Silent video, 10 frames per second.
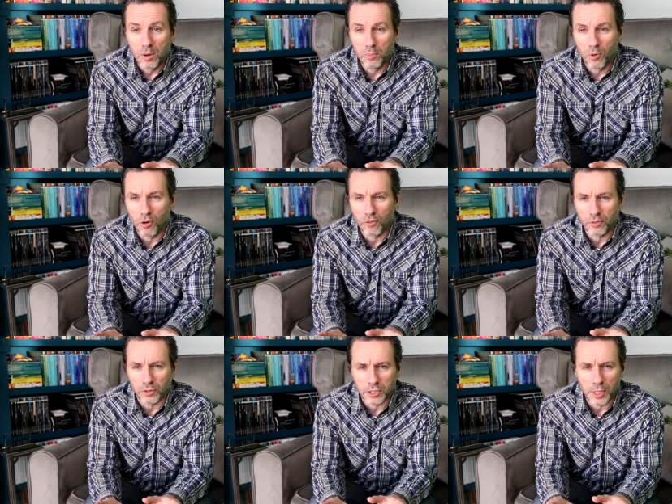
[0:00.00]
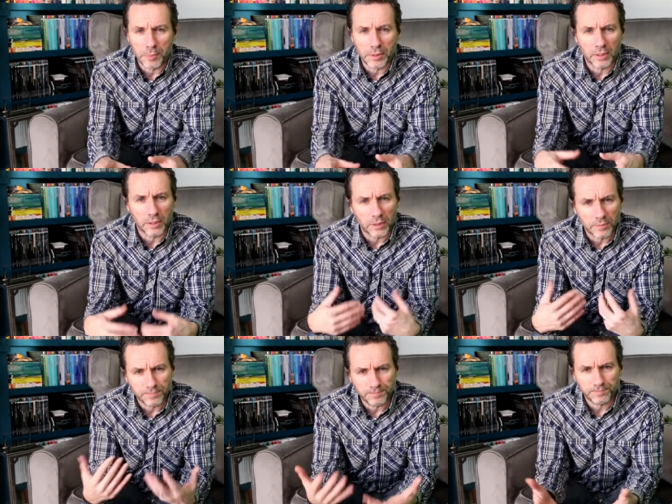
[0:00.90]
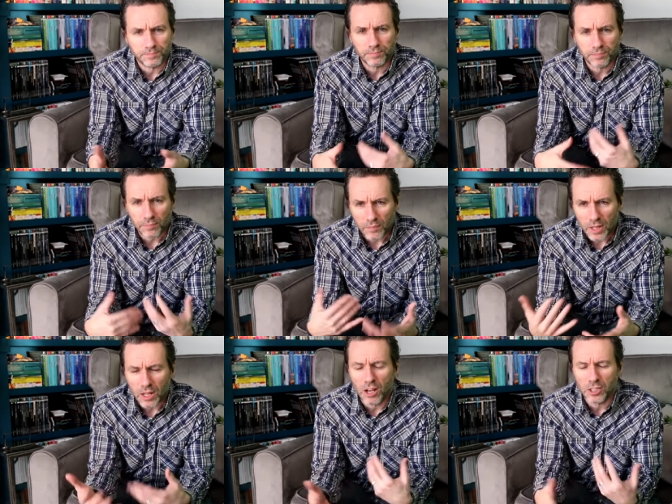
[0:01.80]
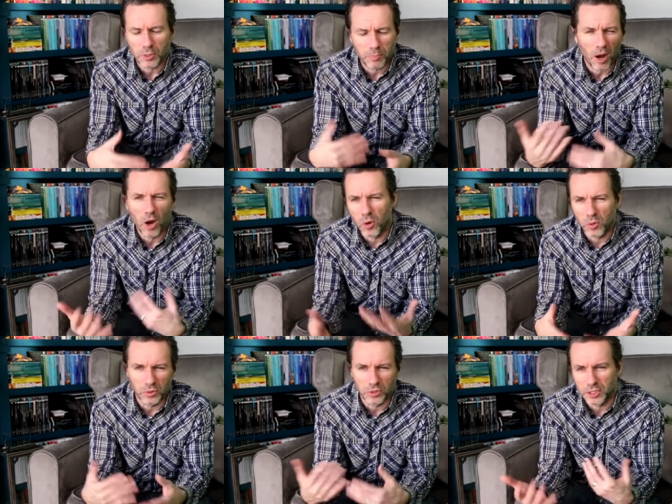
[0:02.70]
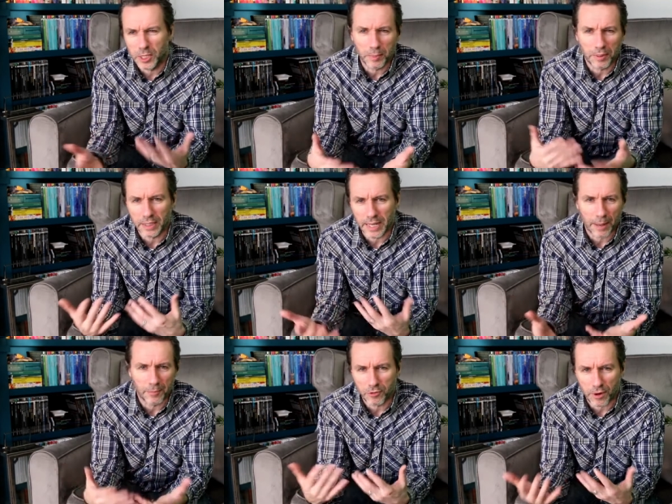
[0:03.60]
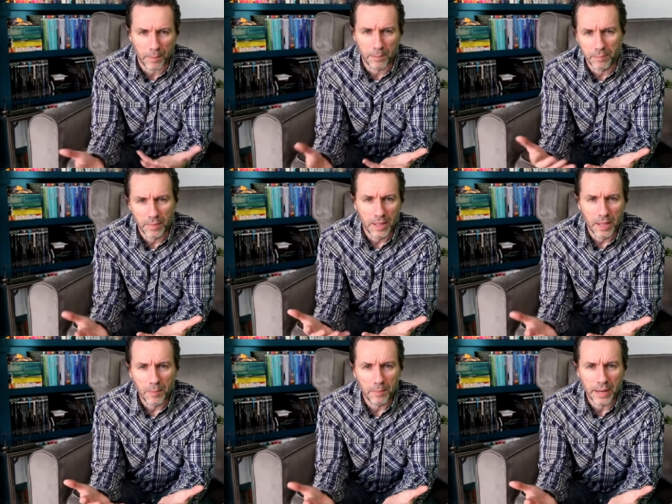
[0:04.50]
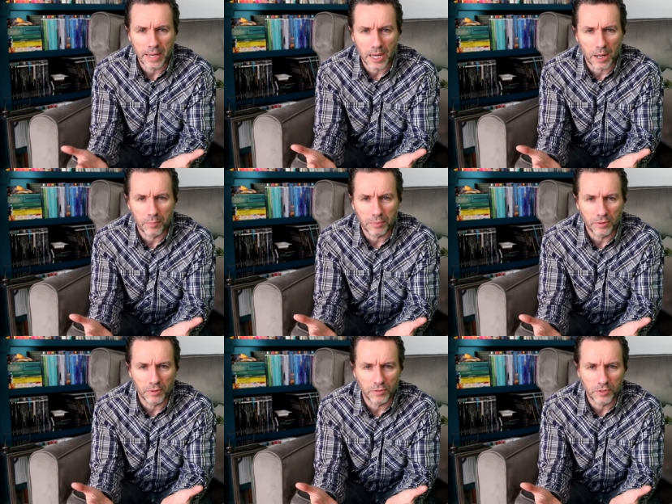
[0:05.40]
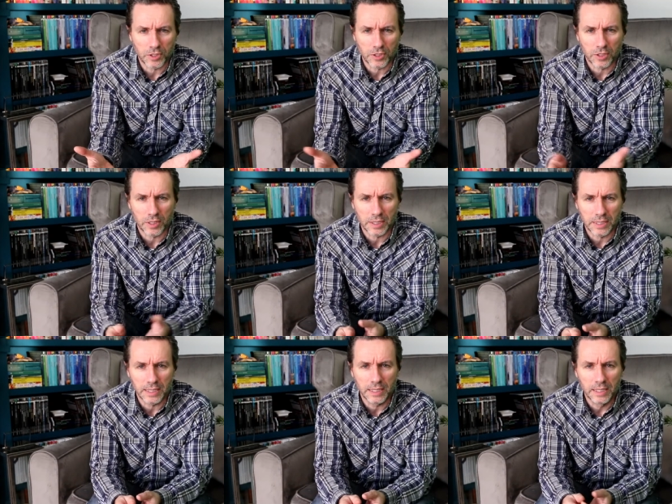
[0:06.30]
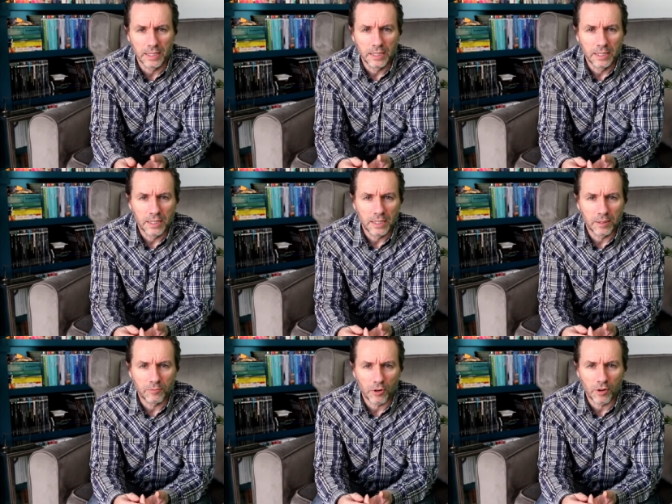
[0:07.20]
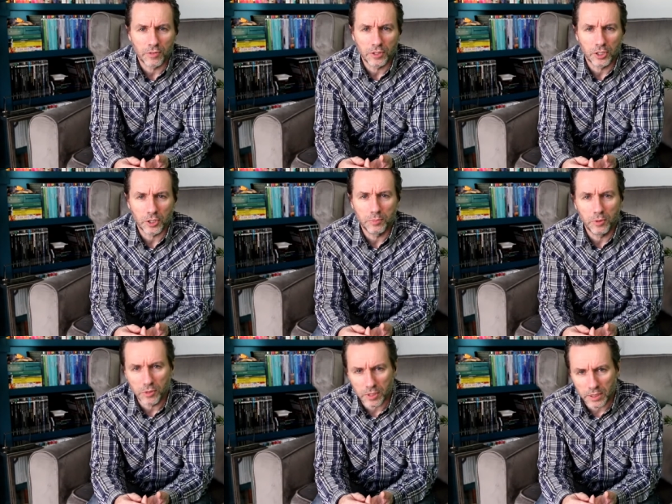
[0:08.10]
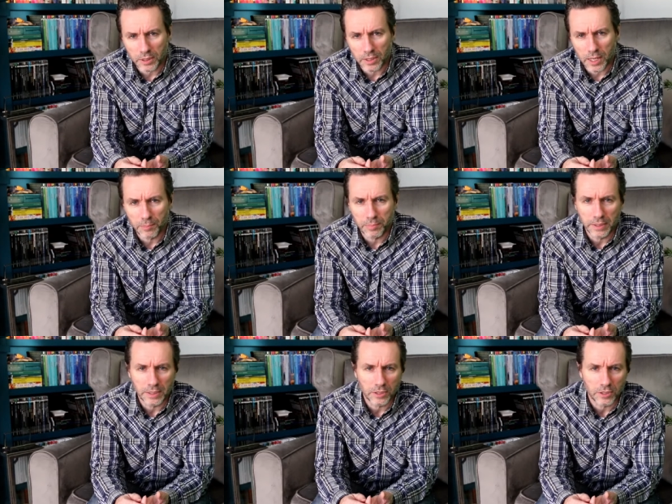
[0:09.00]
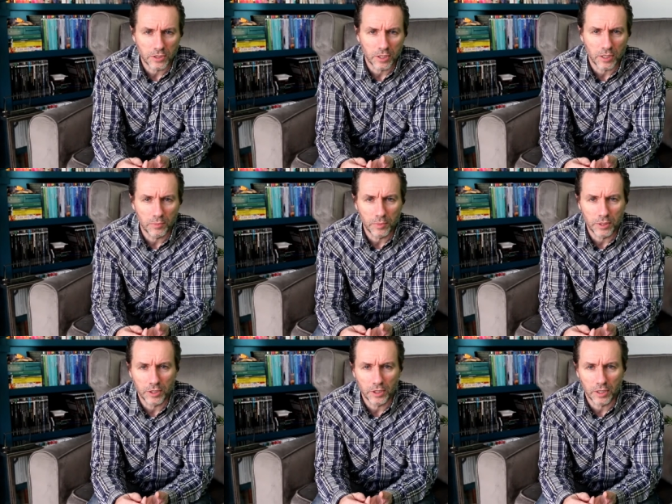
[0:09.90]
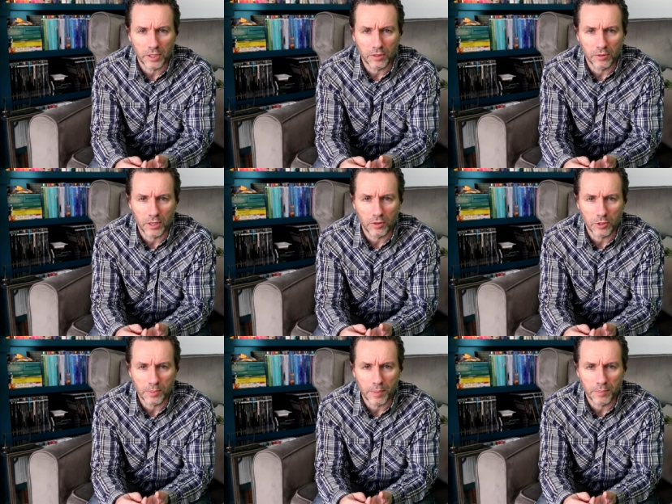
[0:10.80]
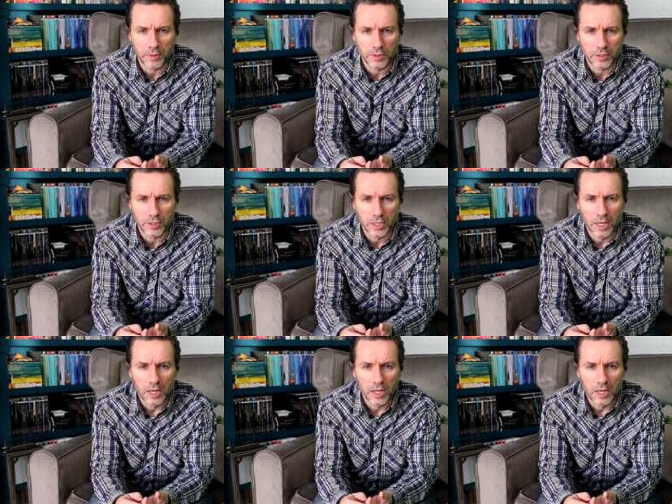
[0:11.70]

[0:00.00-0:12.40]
more of your typical, I suppose, typical Amdram makeup of society, rather than just musical companies, which I know Noda's members